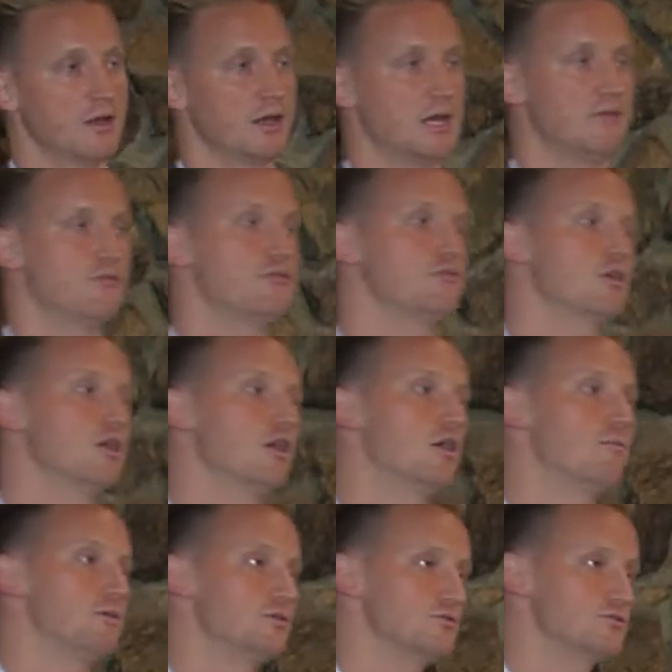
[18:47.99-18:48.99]
if you
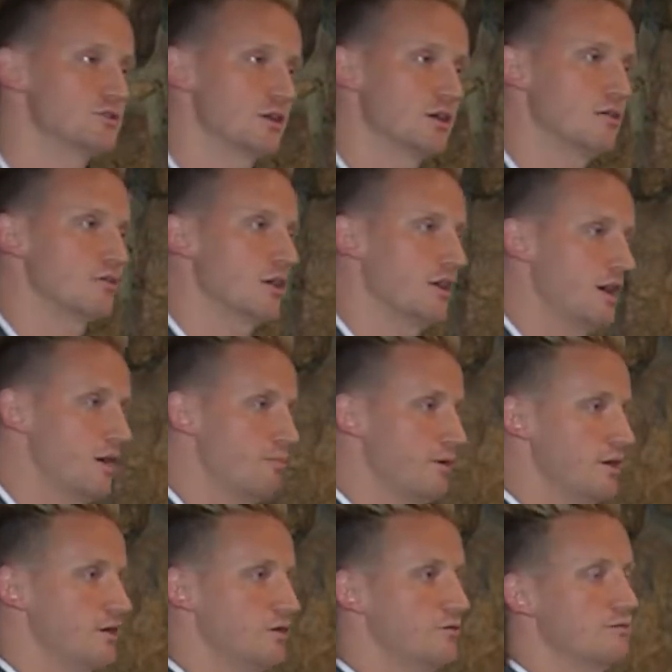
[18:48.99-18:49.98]
come and you say, okay, I'll
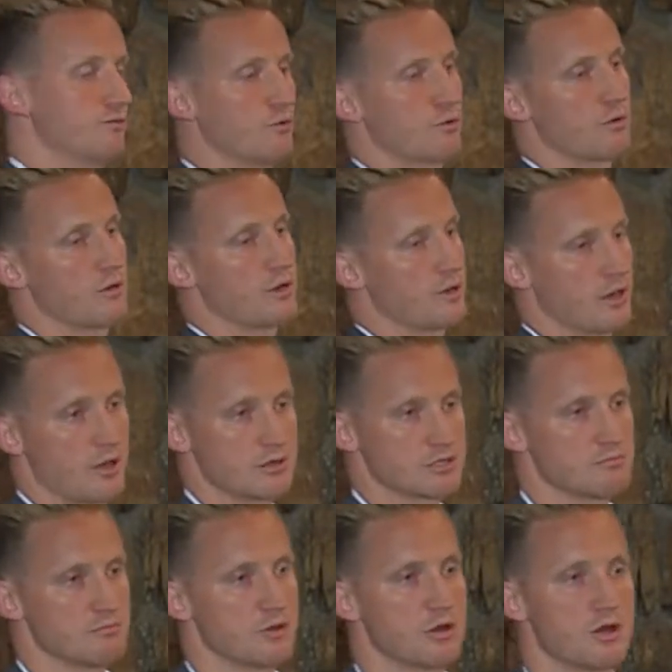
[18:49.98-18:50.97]
pay you
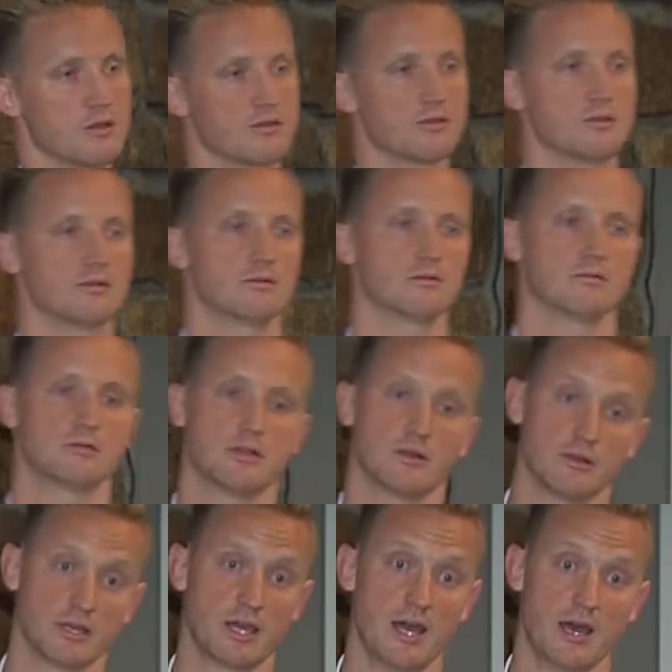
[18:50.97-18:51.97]
$400 a month and
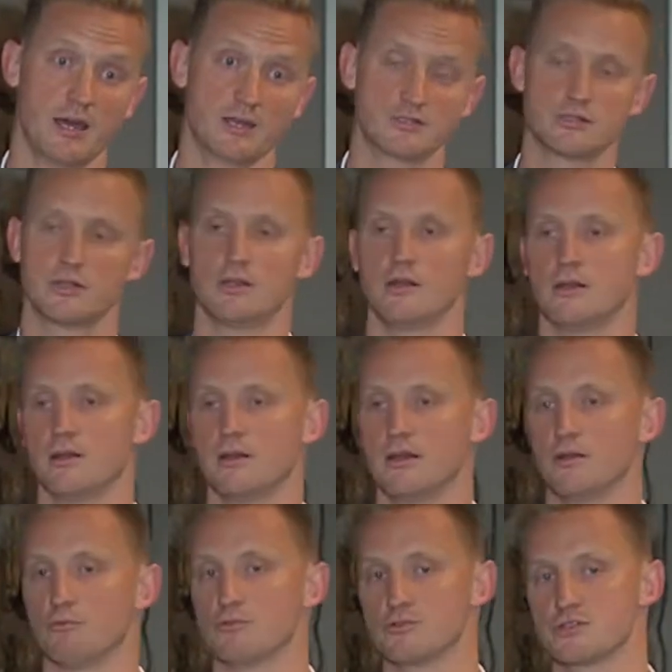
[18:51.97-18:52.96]
in cash,
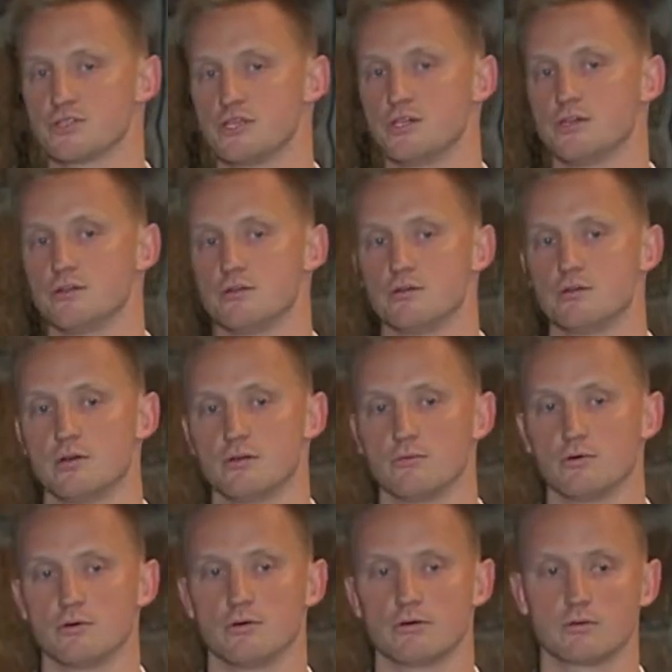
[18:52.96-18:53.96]
and we'll see you
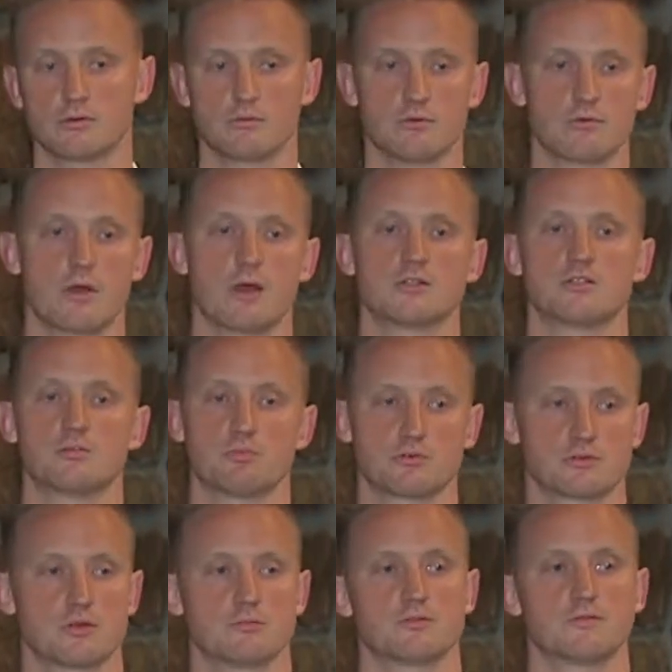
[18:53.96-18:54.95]
and we'll write you a
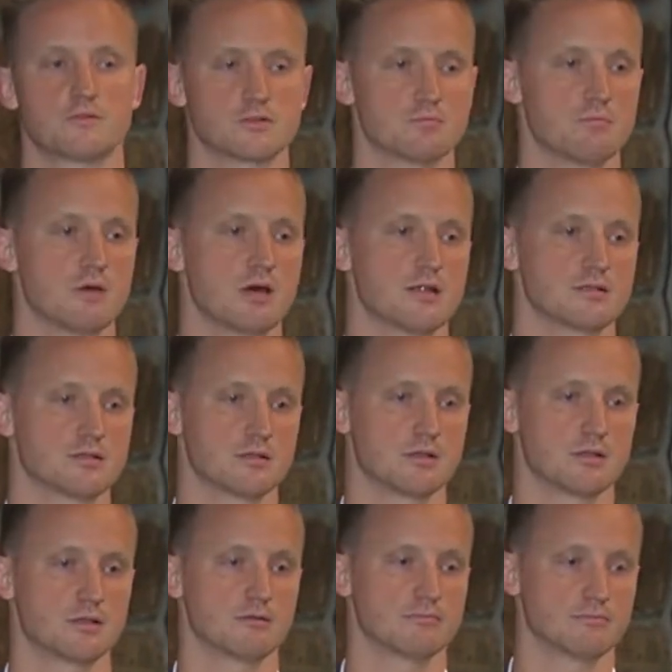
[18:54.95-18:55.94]
prescription for some
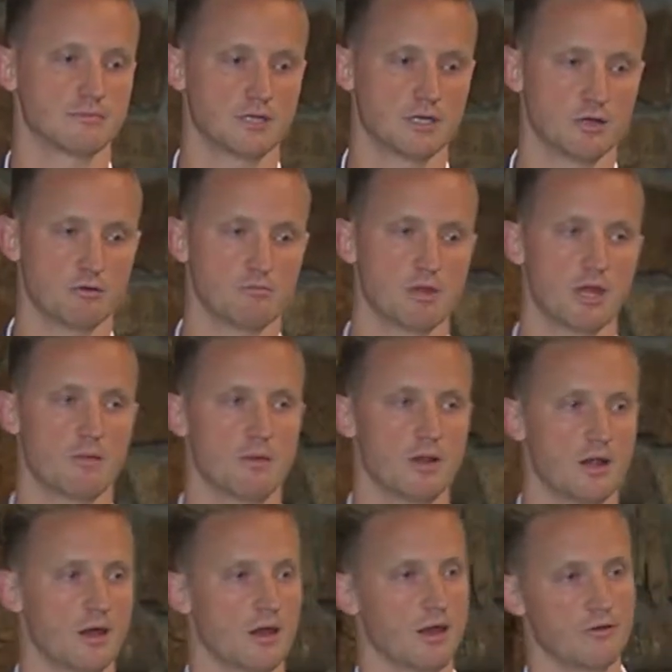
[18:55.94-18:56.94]
medicine, and we may or may
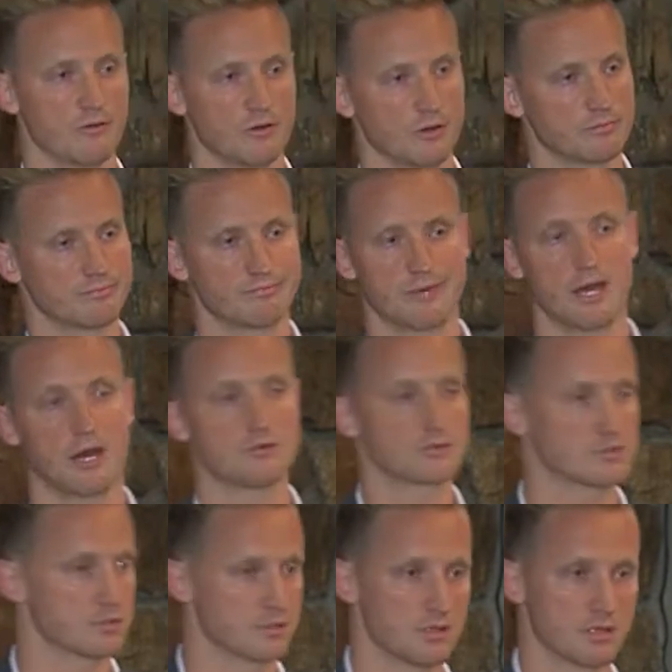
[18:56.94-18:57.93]
not have a
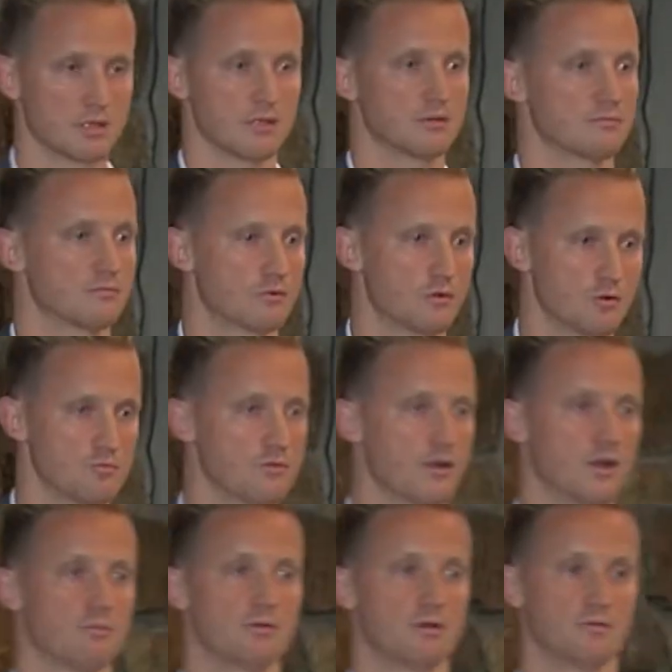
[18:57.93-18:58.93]
counseling and group
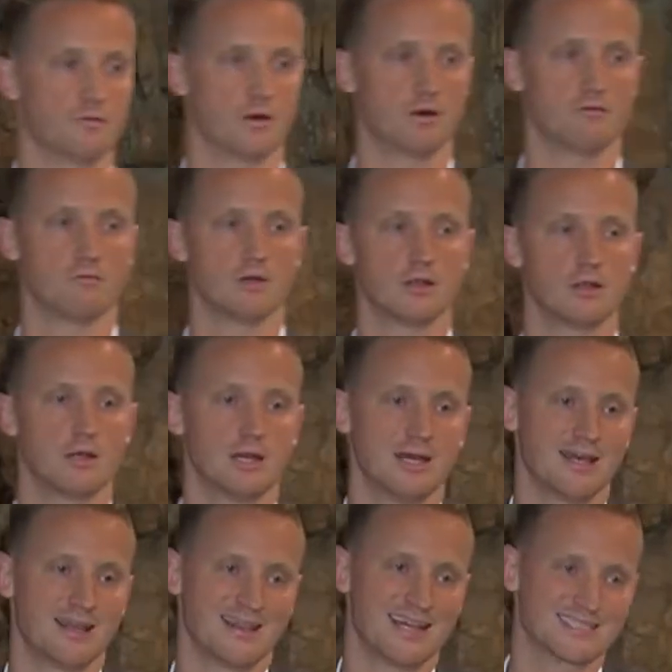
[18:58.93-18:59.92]
therapy involvement.
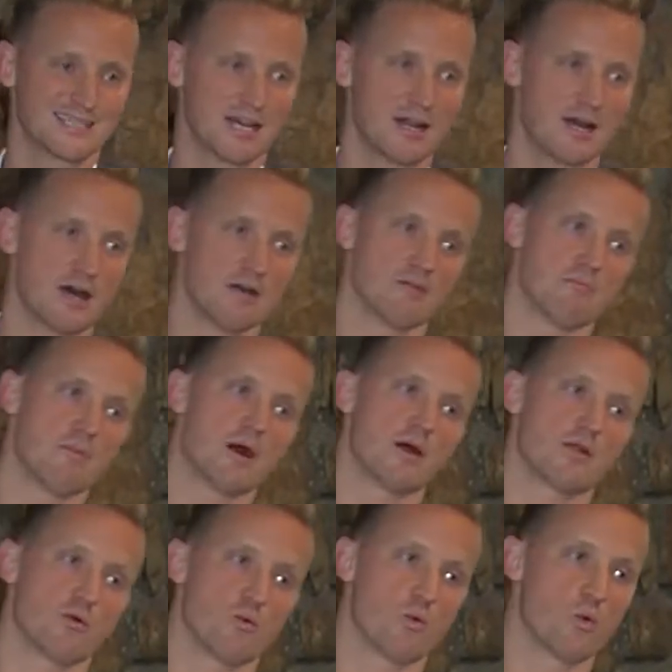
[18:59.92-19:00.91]
That's kind of how the
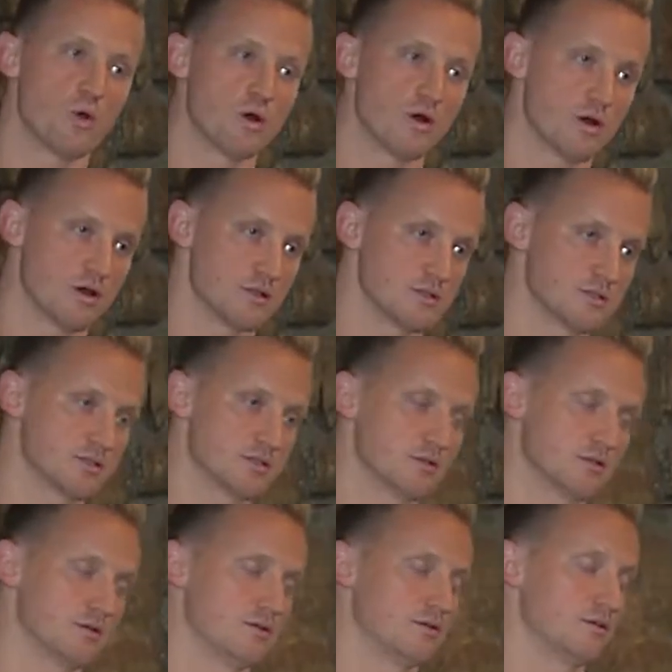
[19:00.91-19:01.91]
model was,
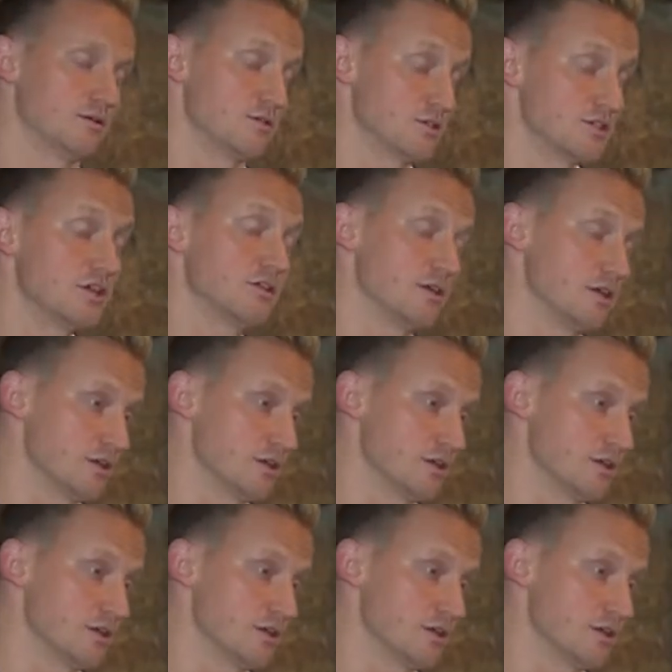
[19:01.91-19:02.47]
still